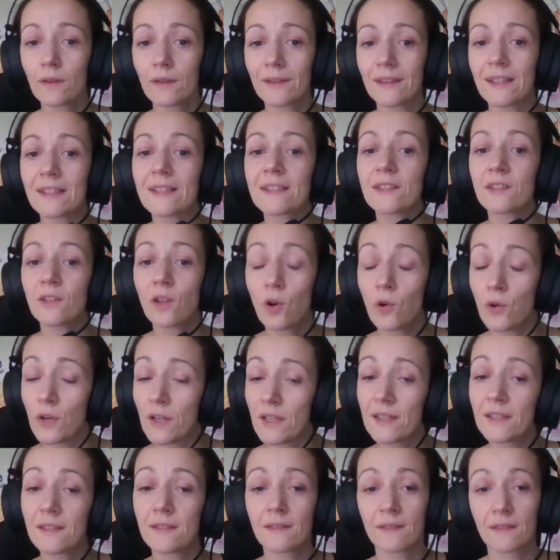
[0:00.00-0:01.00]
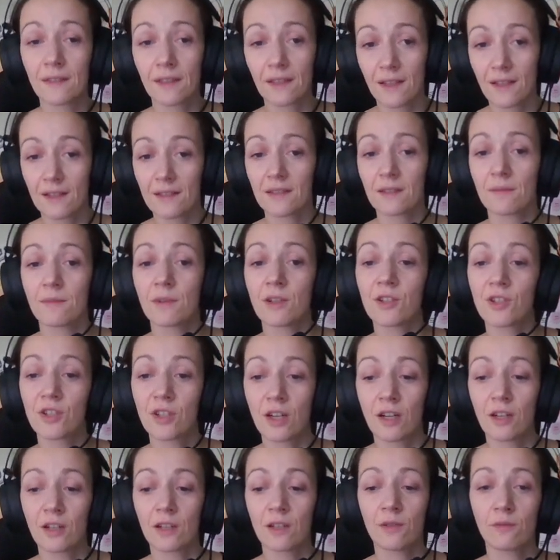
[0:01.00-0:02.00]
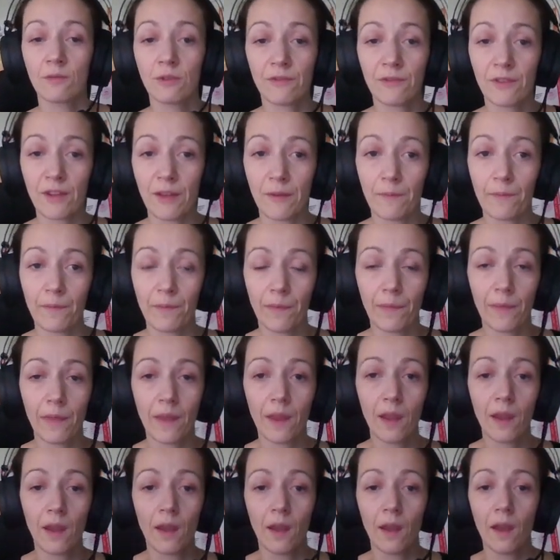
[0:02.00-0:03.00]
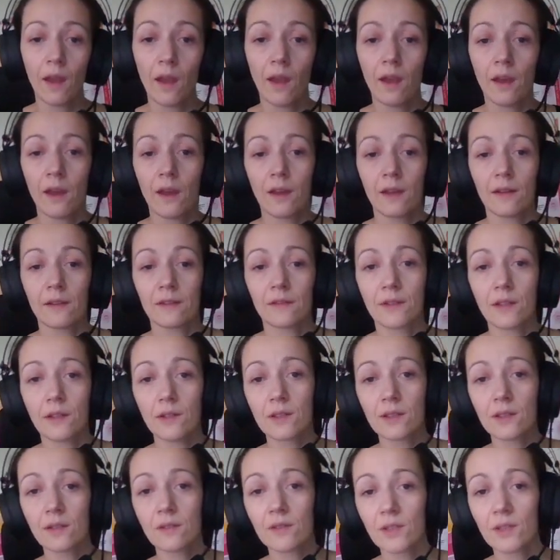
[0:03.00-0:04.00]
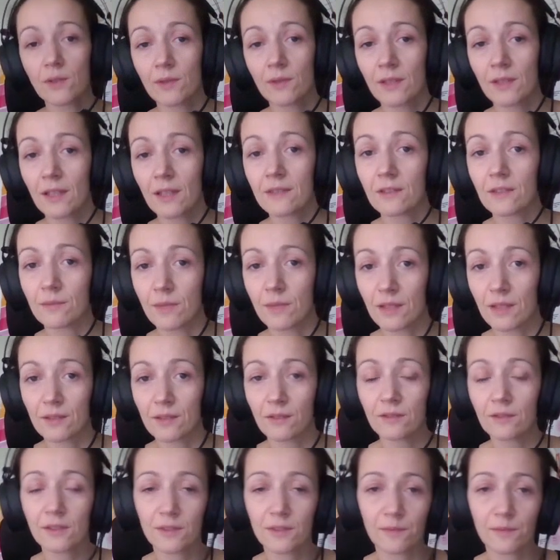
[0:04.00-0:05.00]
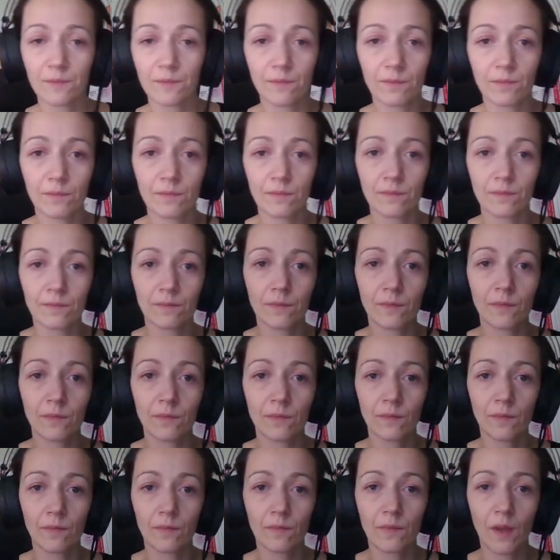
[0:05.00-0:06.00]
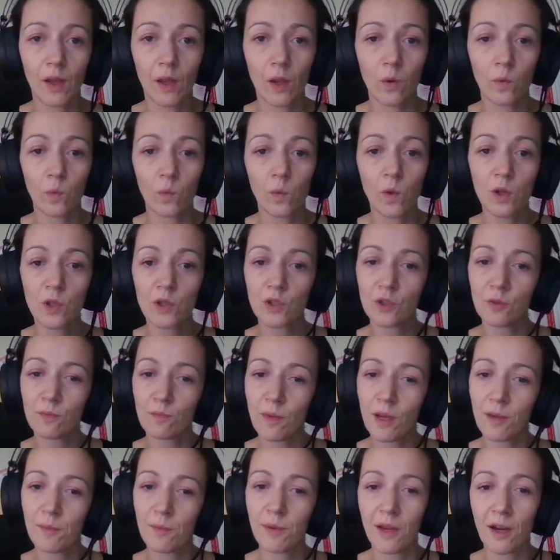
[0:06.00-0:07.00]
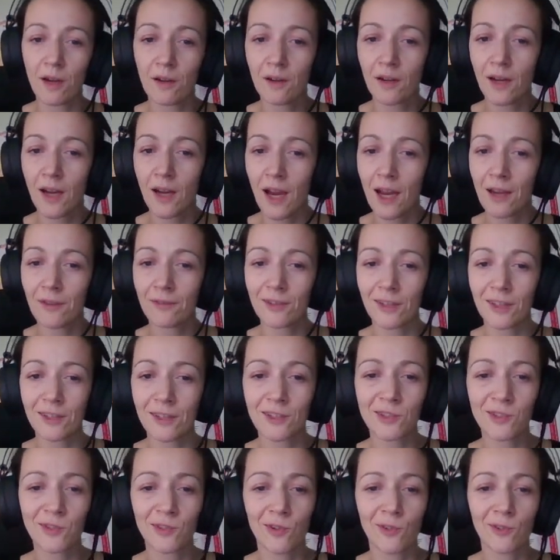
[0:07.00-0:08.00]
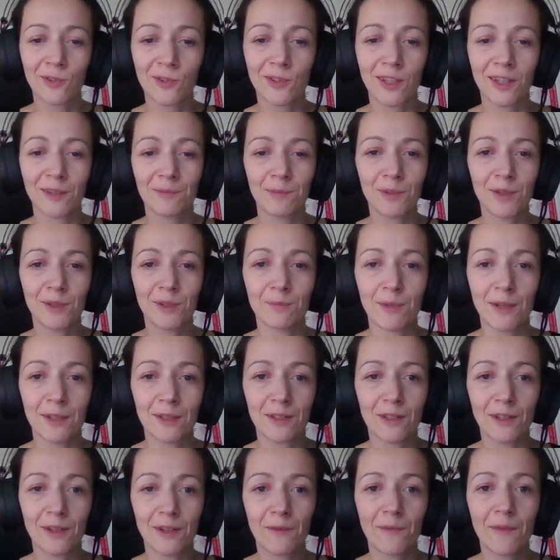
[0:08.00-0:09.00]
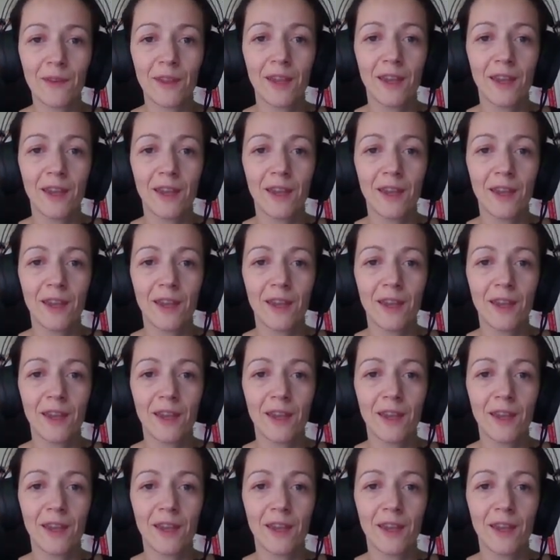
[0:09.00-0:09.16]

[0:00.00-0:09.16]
the stories the customer shared with them. There is also another method which may be archived and stored a bit better.